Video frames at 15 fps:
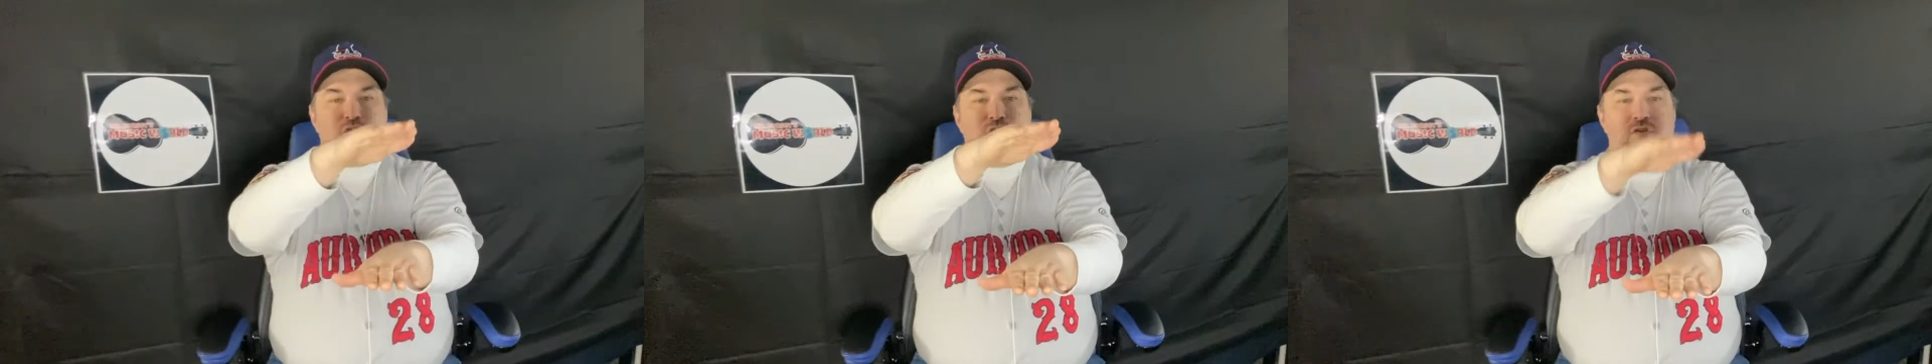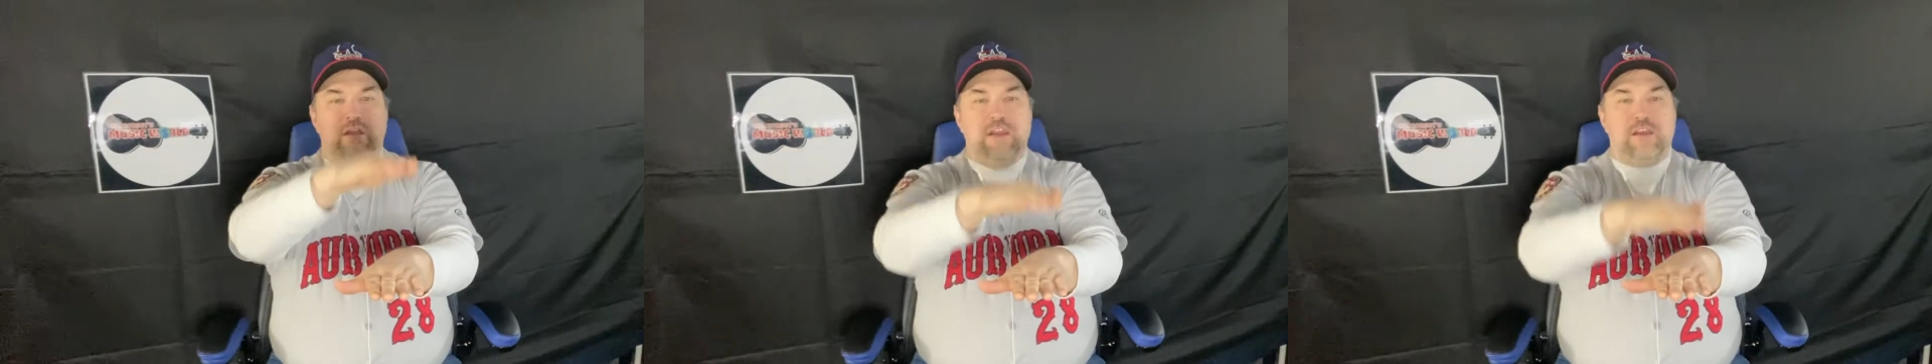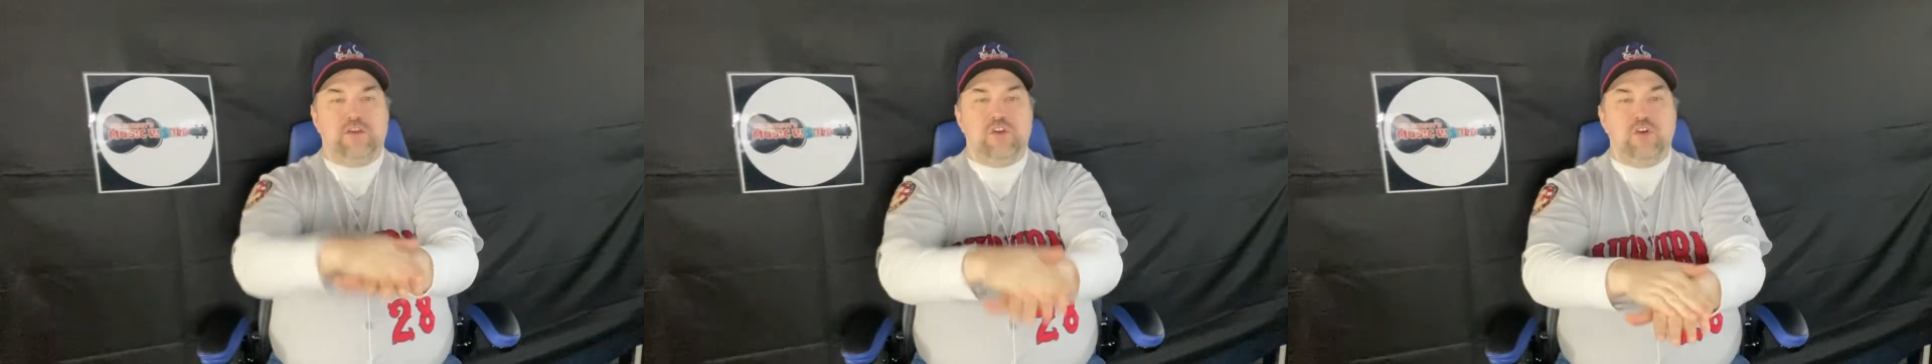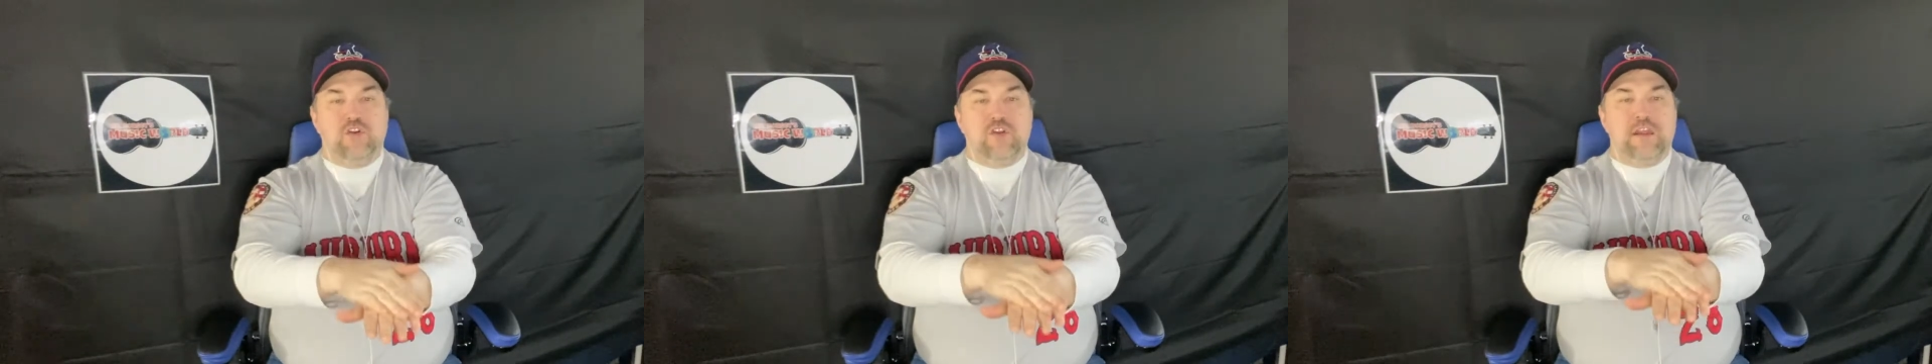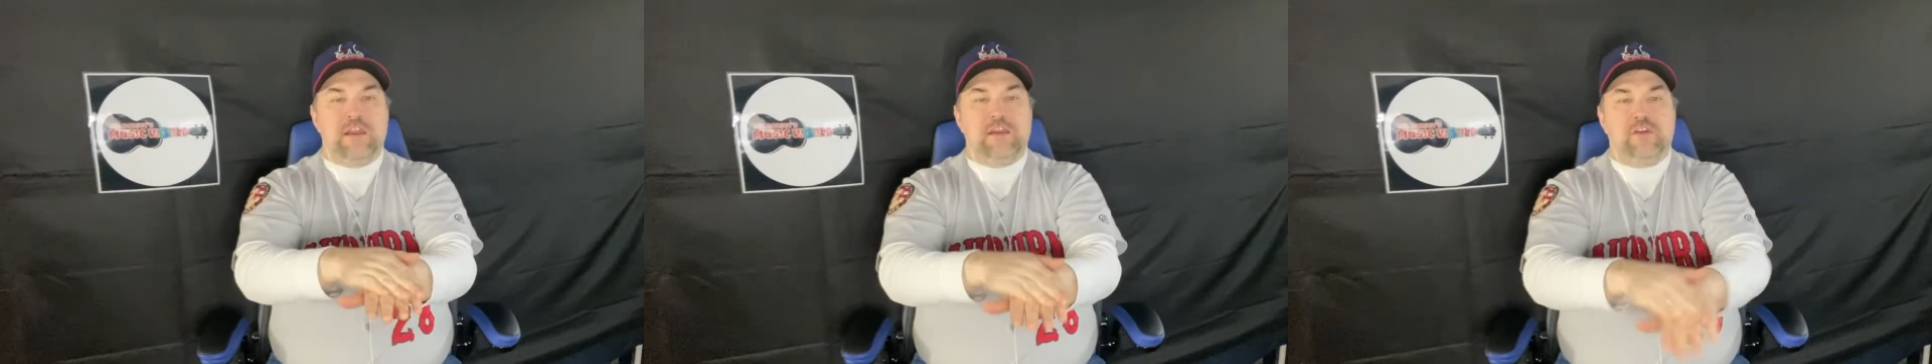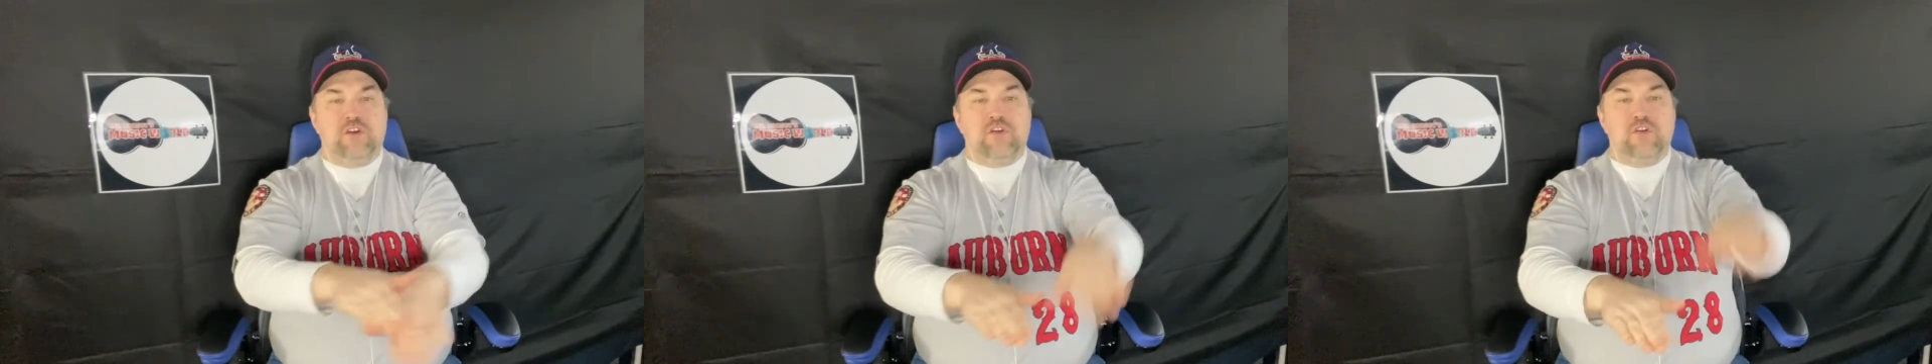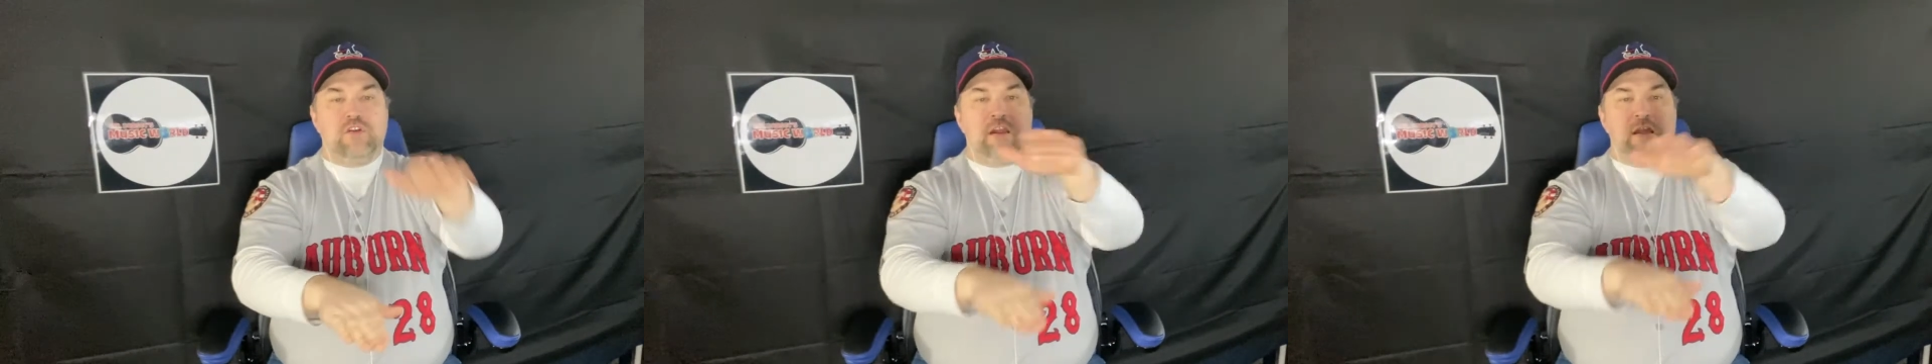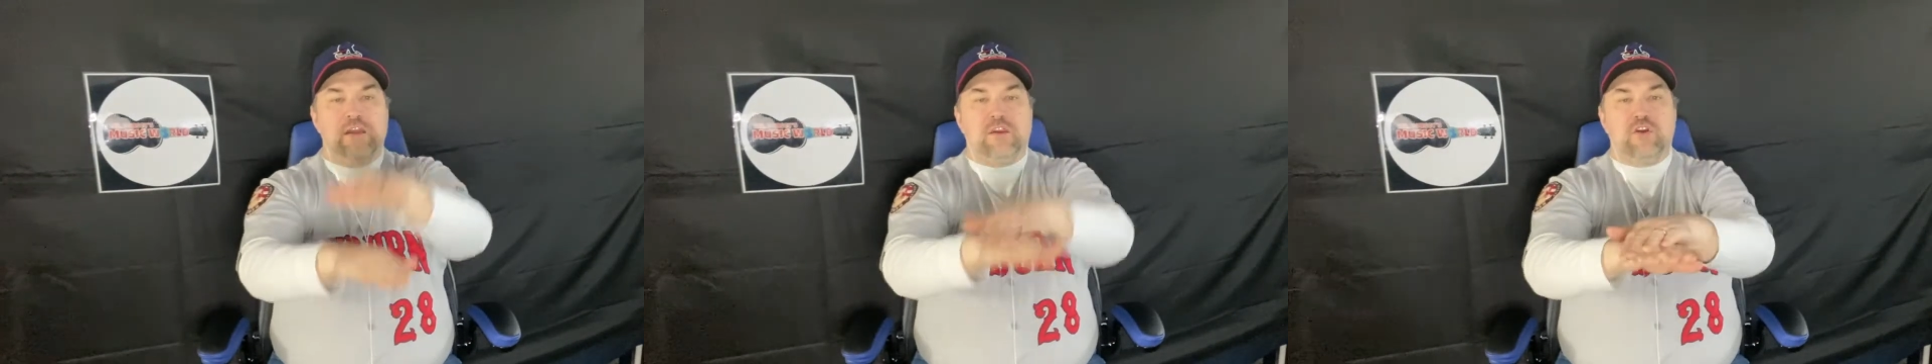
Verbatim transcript: Gooly, gooly, gooly,